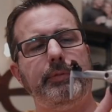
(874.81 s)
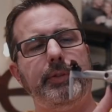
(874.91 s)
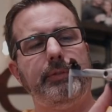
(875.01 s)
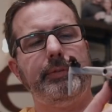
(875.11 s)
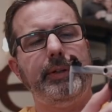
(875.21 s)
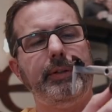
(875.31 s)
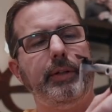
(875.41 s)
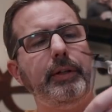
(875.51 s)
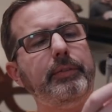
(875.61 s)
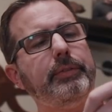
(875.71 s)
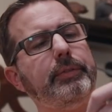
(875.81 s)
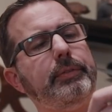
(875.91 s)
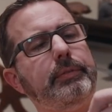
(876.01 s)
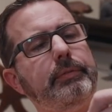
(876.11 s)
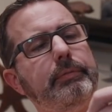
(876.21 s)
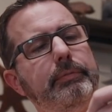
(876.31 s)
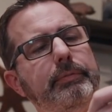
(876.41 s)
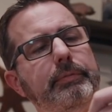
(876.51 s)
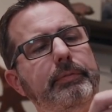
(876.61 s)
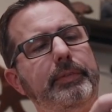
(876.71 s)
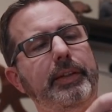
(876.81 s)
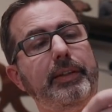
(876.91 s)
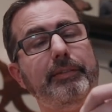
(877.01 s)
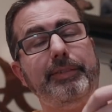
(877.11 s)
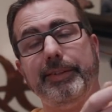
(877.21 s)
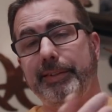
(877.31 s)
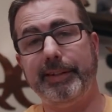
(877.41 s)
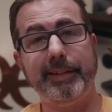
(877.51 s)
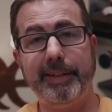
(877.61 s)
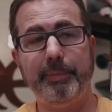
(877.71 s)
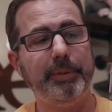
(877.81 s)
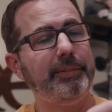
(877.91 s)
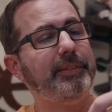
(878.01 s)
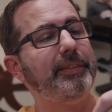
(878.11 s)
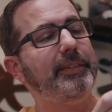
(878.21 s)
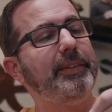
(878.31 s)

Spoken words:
Feels very nice. Feels like a gimbal,